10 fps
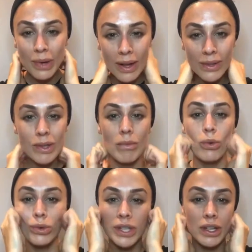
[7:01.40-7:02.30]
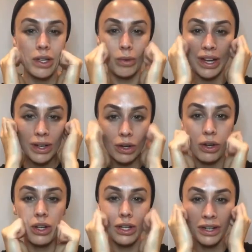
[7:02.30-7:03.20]
So I'm also going to work
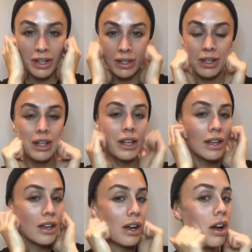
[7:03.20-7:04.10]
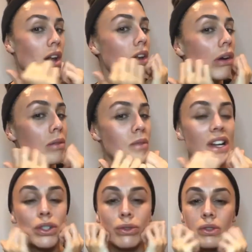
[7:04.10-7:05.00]
on along my
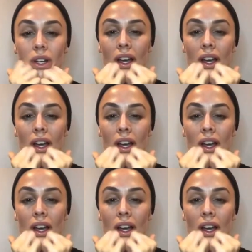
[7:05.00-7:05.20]
jawline,